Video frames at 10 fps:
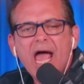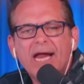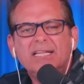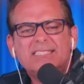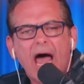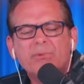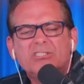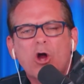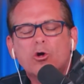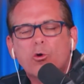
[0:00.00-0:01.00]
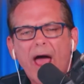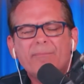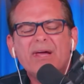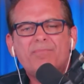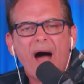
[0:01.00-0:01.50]
and it's time to start
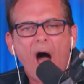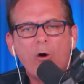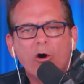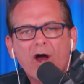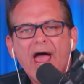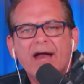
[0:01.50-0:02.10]
grabbing power